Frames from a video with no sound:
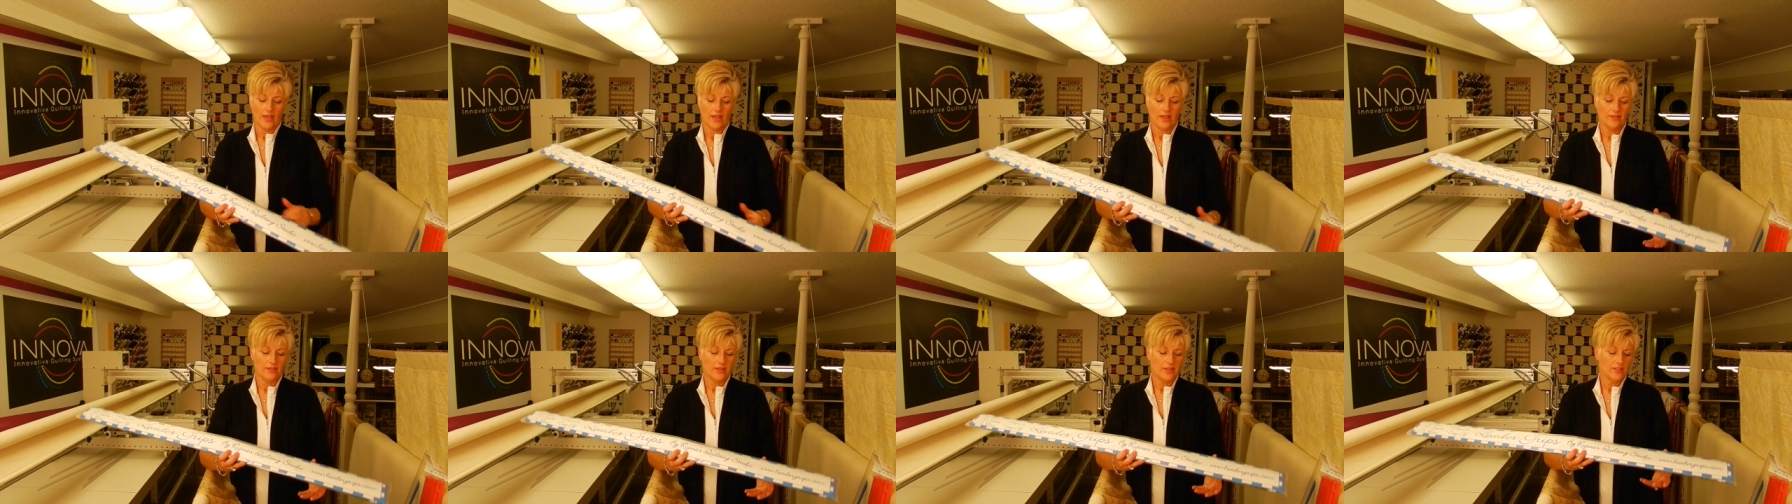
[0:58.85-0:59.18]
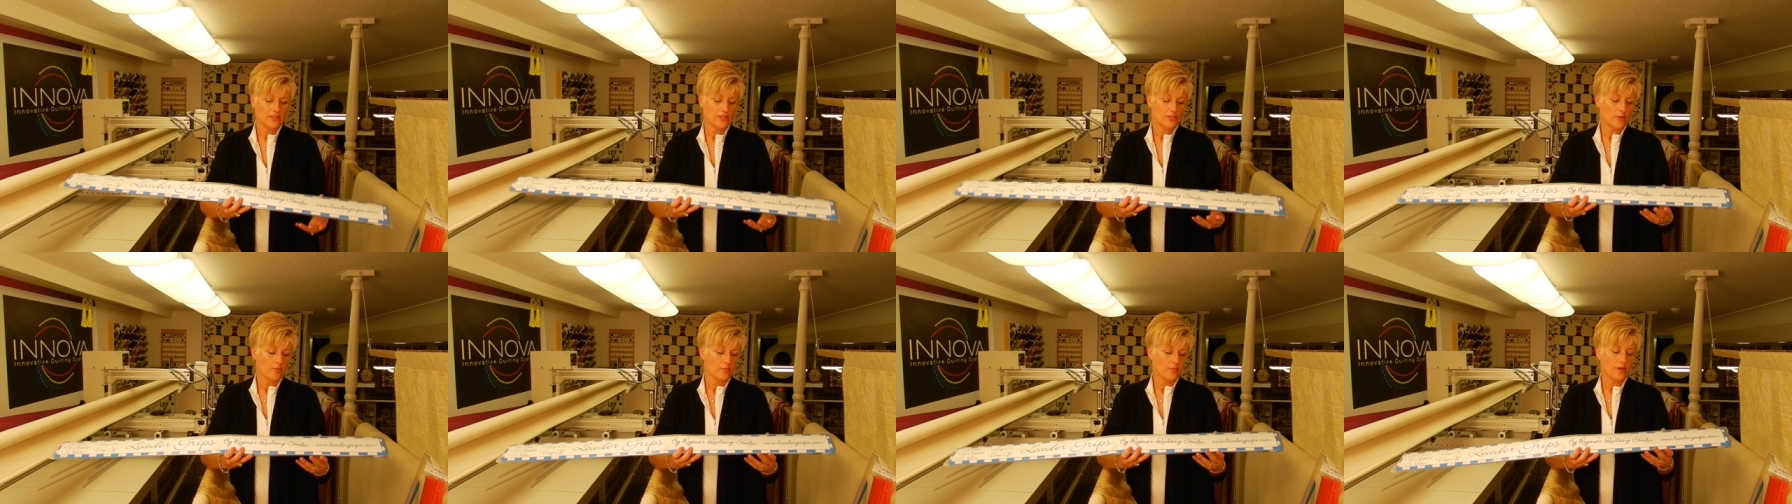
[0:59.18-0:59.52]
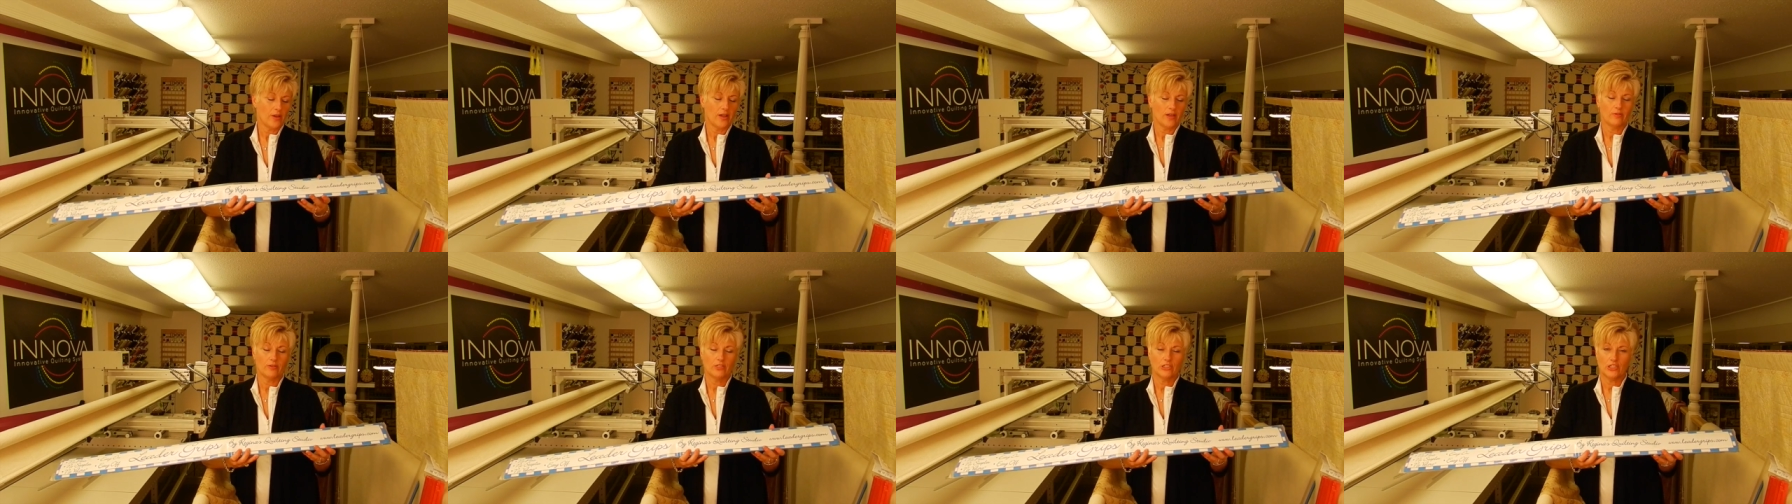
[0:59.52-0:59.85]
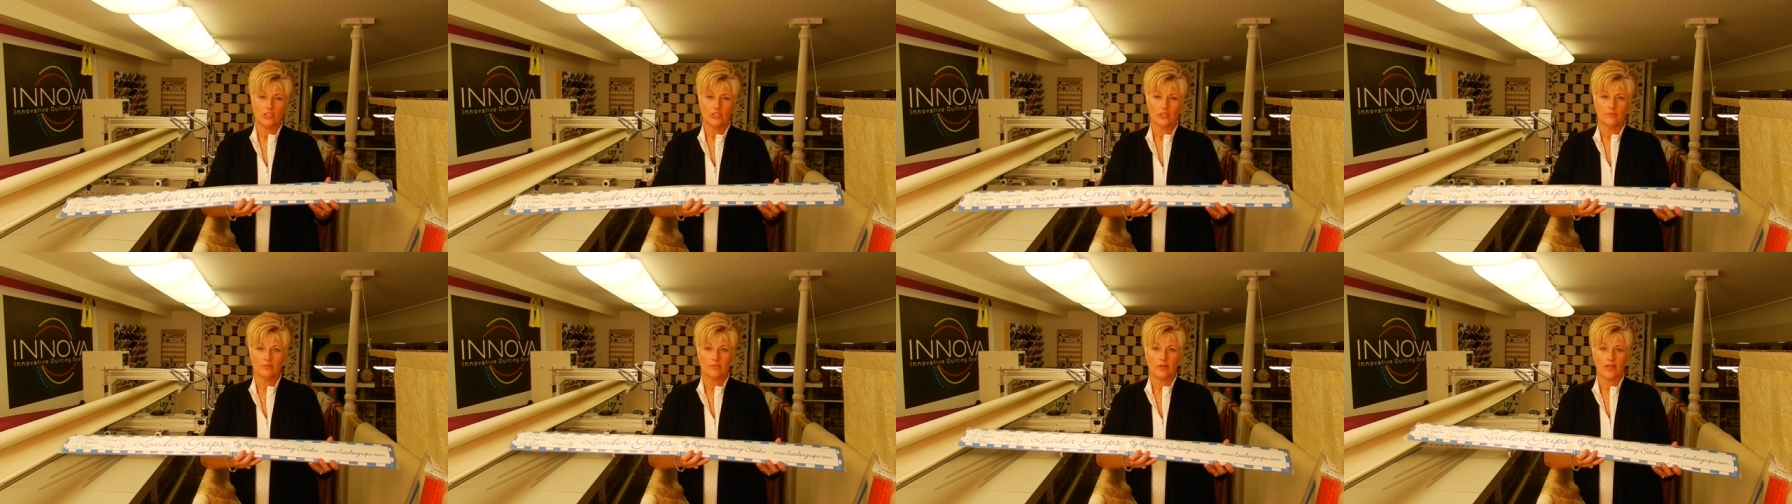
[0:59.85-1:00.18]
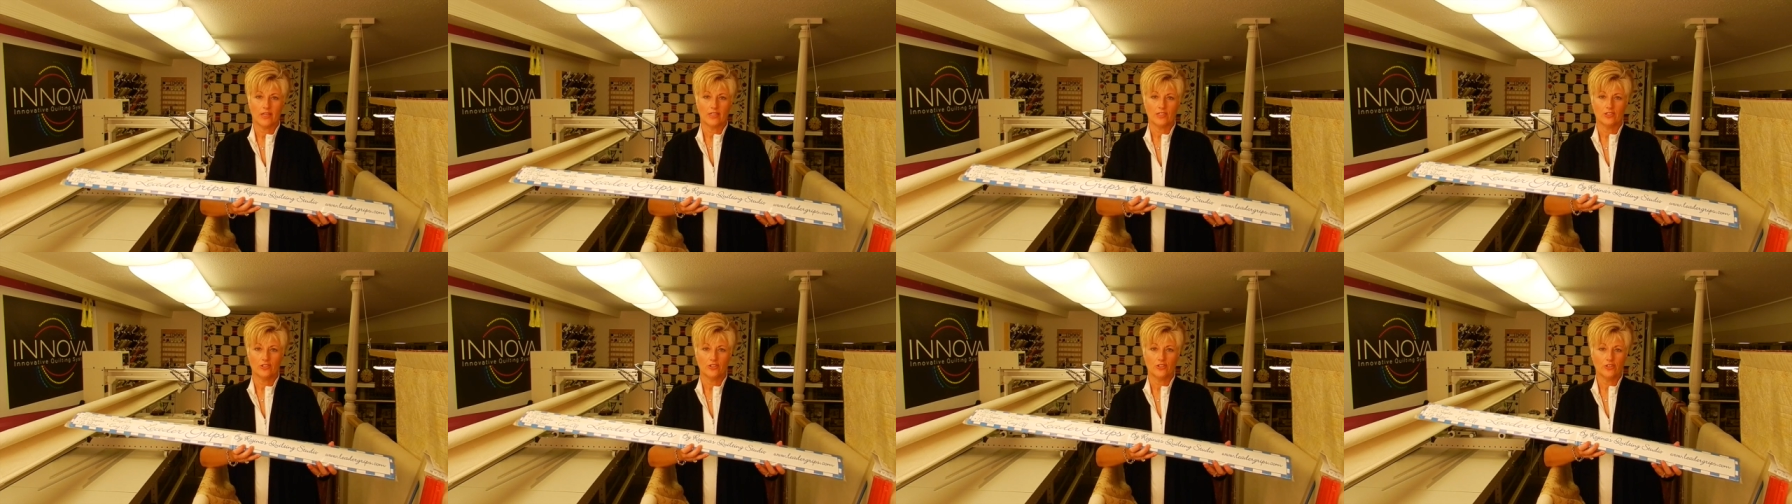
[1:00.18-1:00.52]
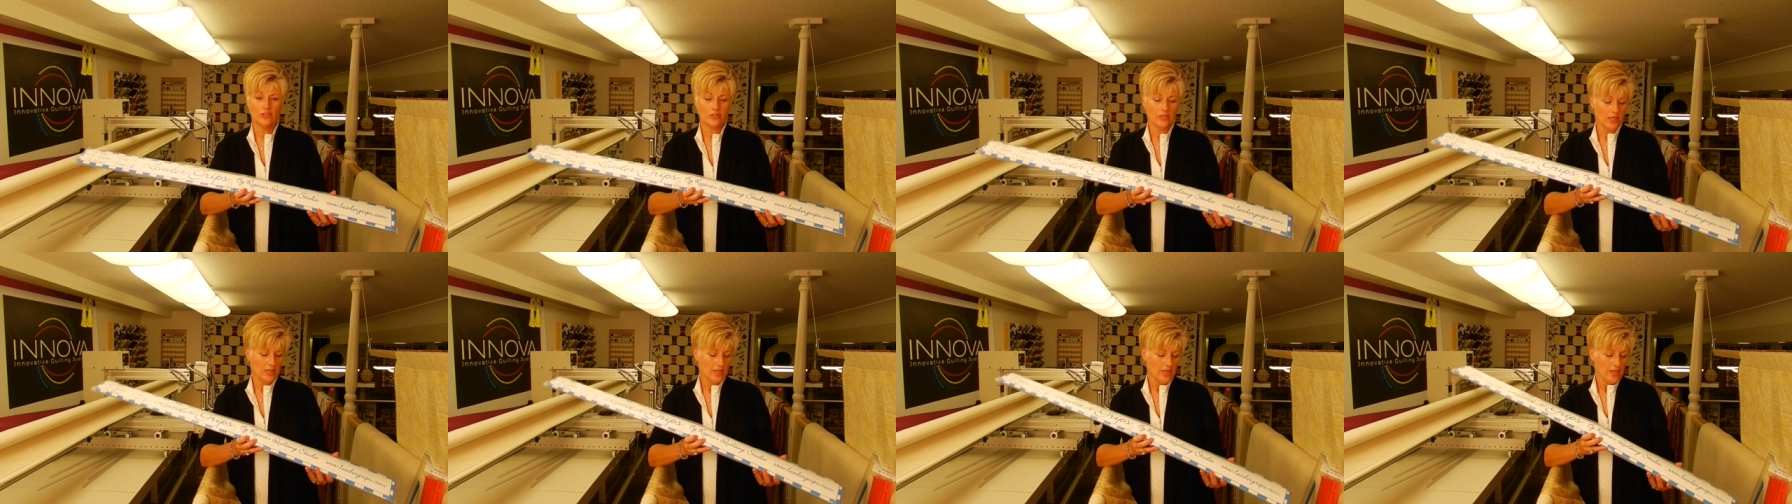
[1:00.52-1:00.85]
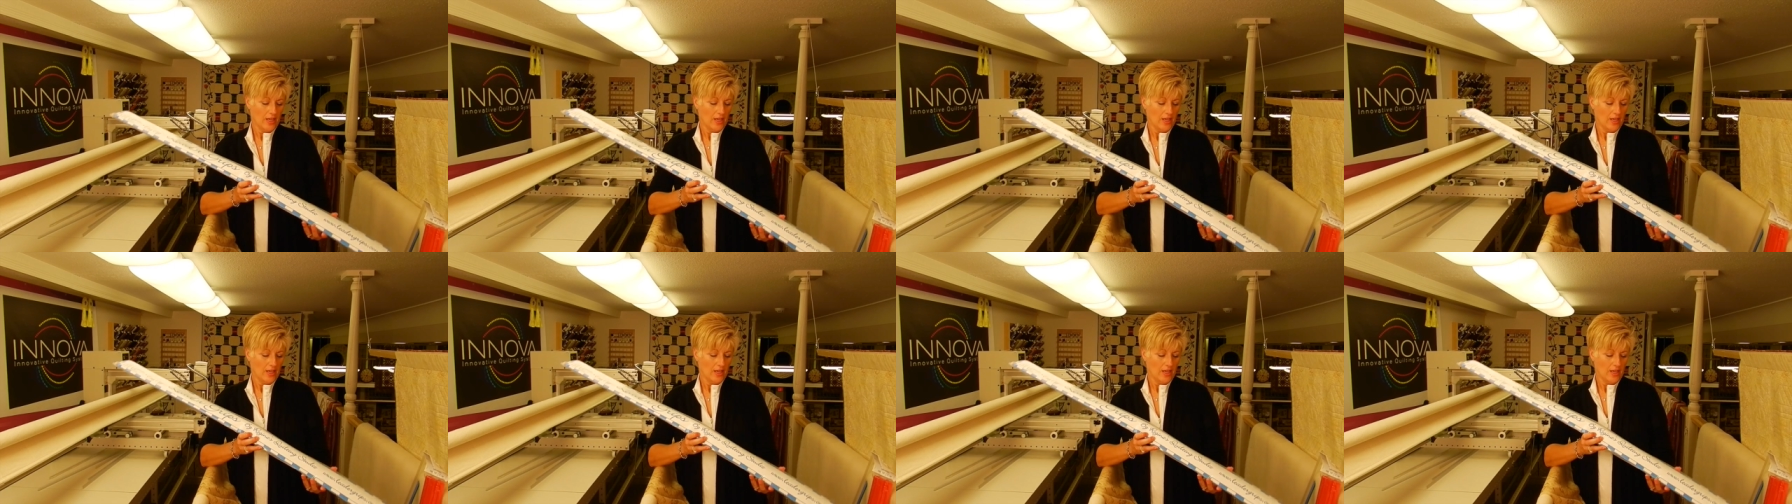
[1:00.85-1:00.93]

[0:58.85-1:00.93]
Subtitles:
and these are by Regina Meisner,